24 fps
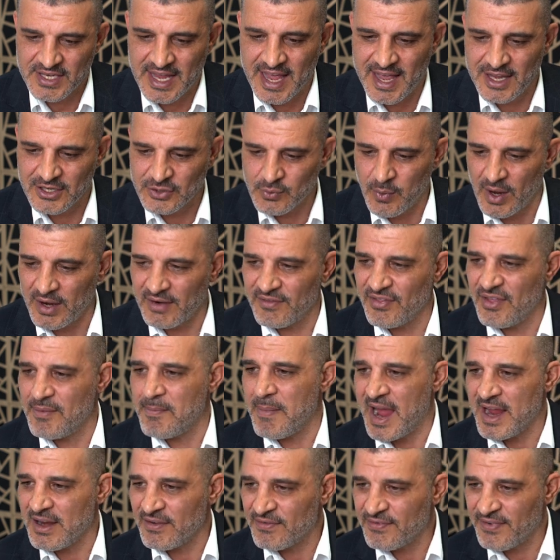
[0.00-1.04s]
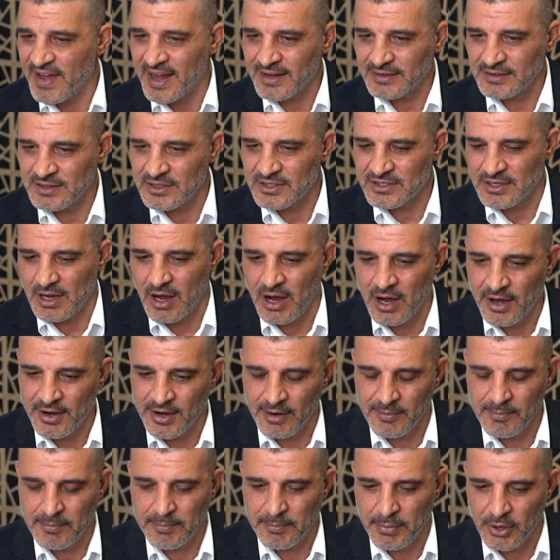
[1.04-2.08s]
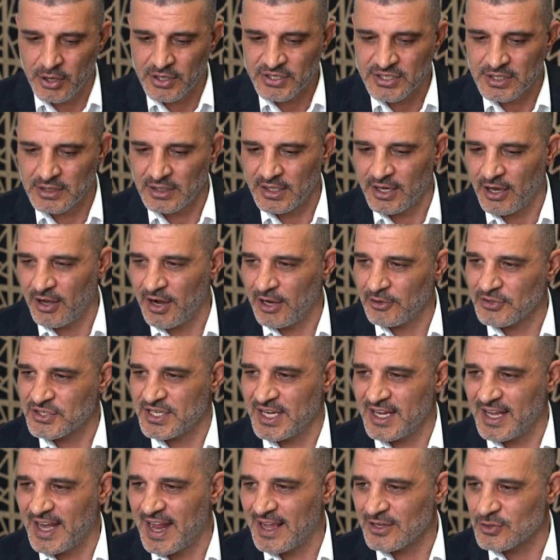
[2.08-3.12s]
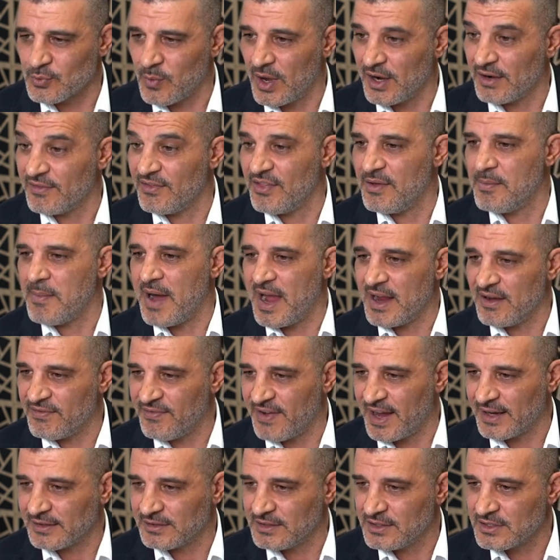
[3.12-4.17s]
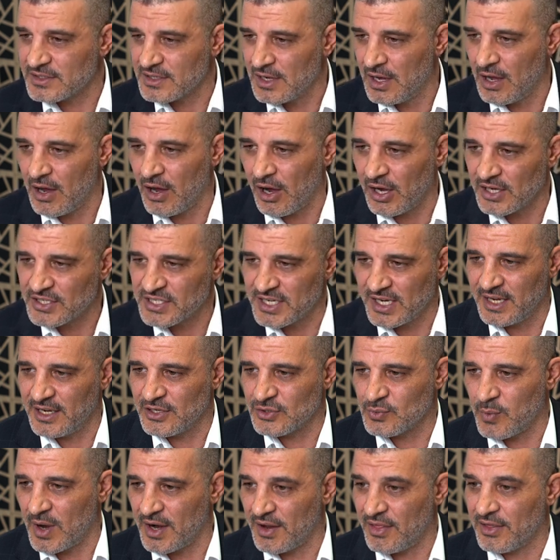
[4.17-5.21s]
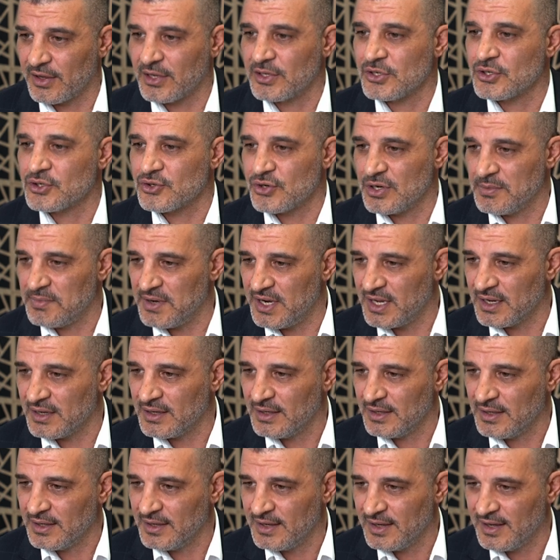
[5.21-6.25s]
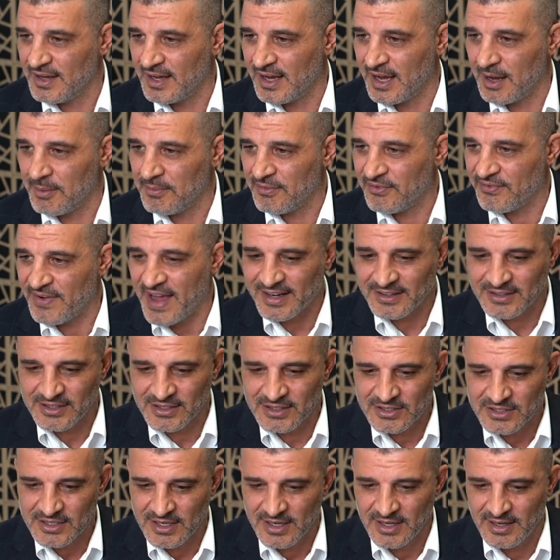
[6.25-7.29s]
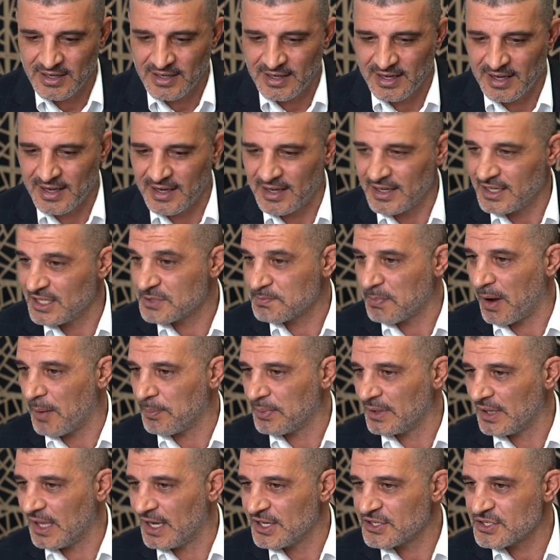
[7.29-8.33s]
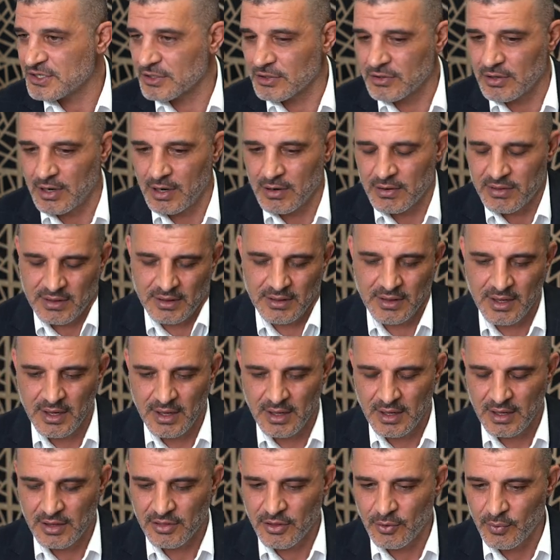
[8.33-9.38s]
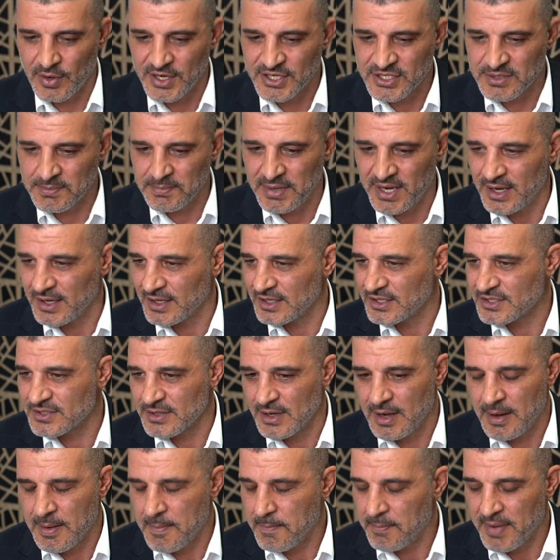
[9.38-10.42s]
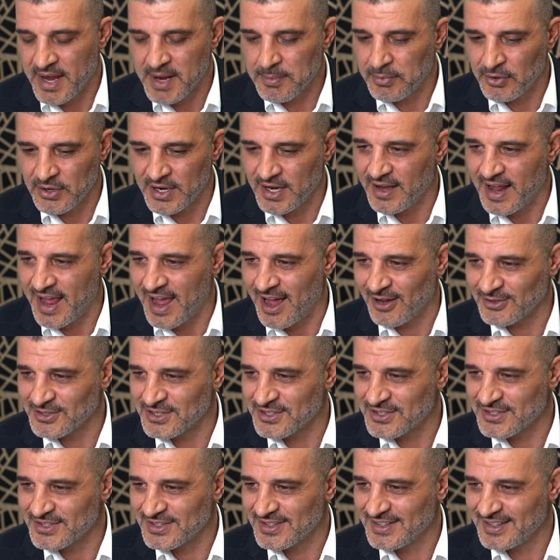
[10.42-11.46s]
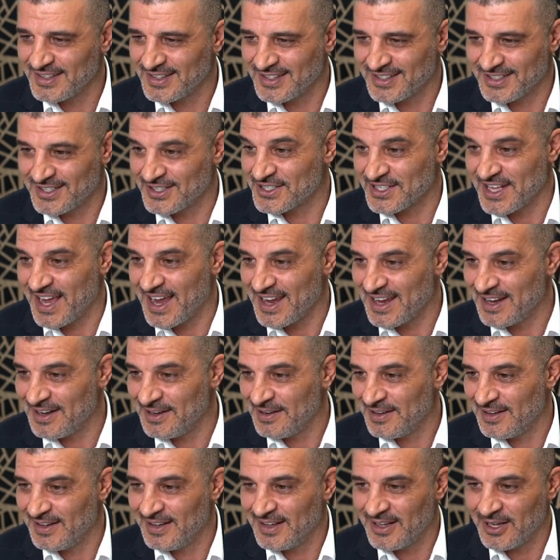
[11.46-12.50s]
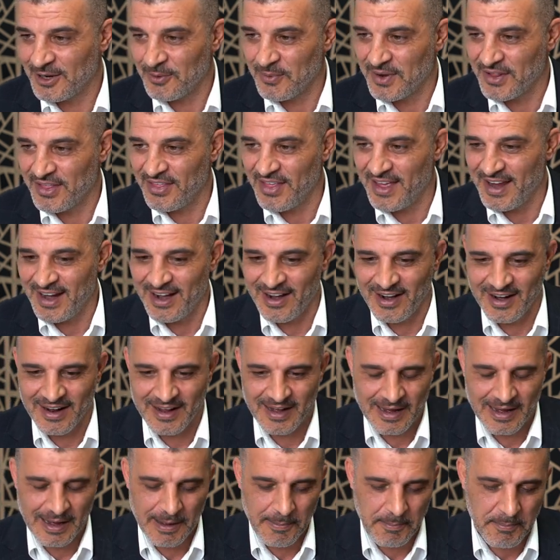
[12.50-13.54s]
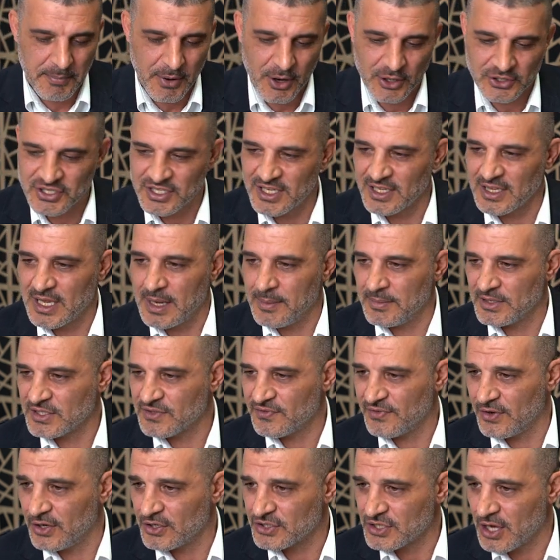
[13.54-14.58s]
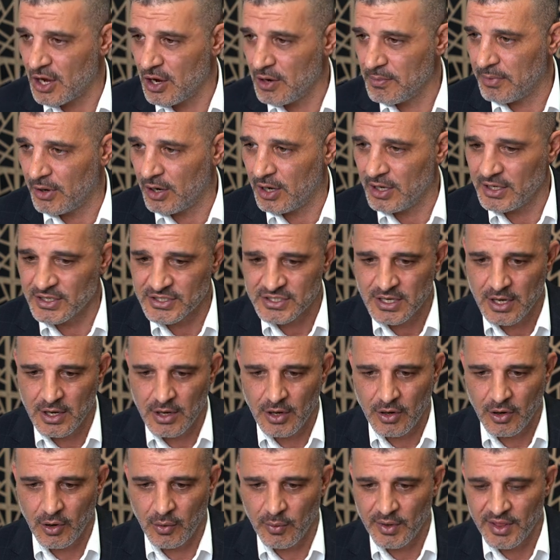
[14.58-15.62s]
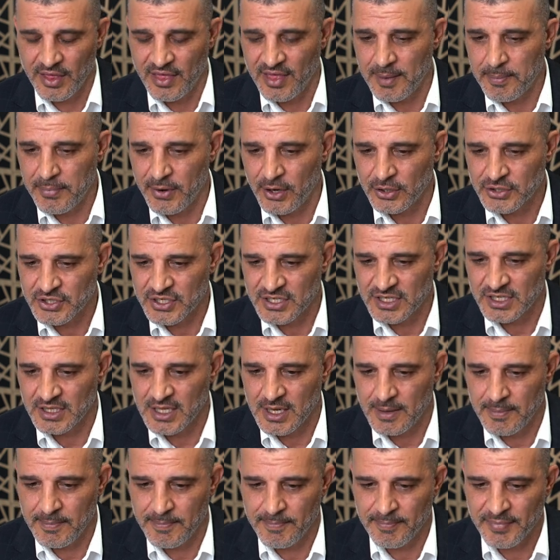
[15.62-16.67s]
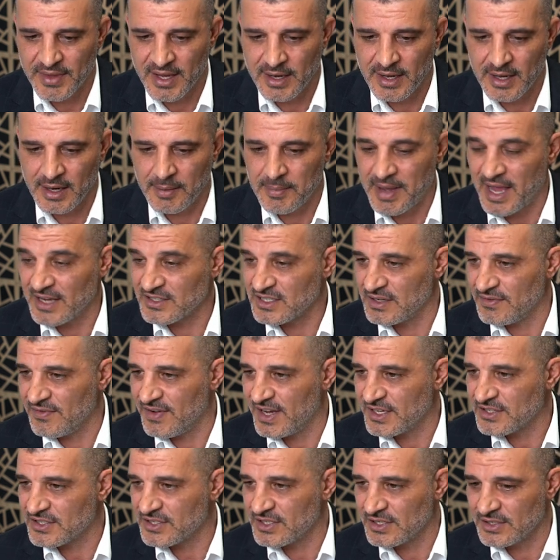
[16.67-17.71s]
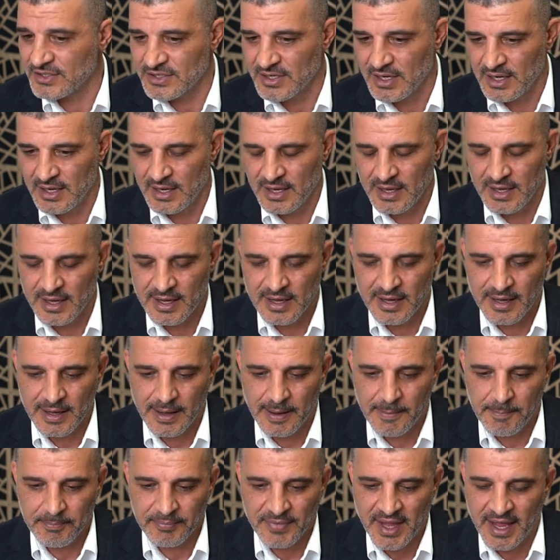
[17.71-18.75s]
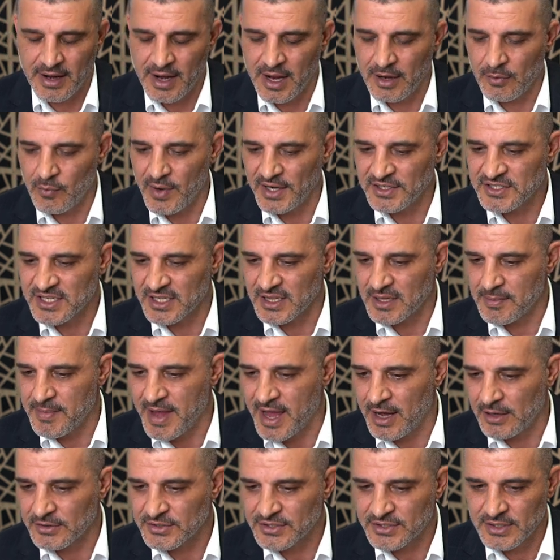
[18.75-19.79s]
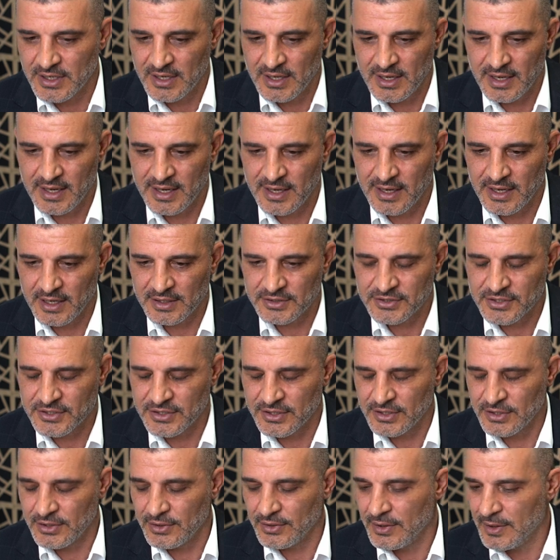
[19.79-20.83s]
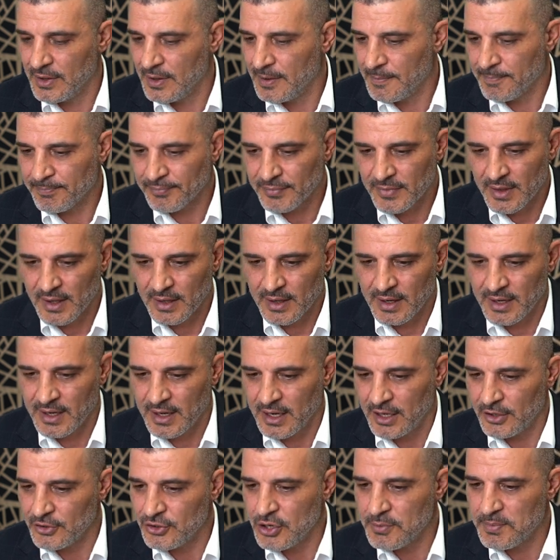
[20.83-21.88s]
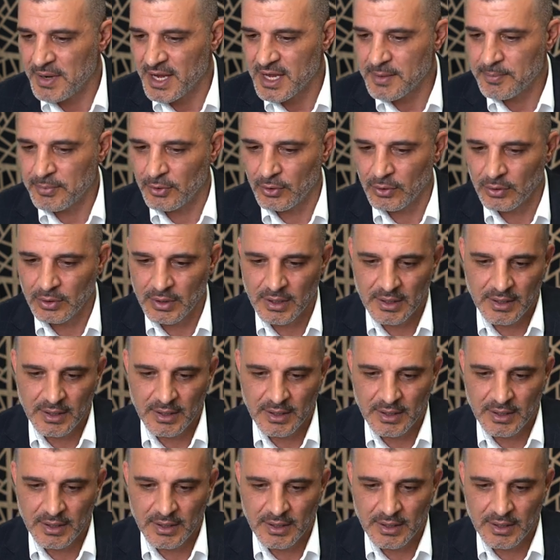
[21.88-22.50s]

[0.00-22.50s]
as one of the main factors. I don't see it as one of the main factors. I see it as one of the contributing factors is population growth. And the reason being is people need houses to stay in, whether they're purchasing them as first home buyers or whether they're purchasing them as investors and renting them out to new people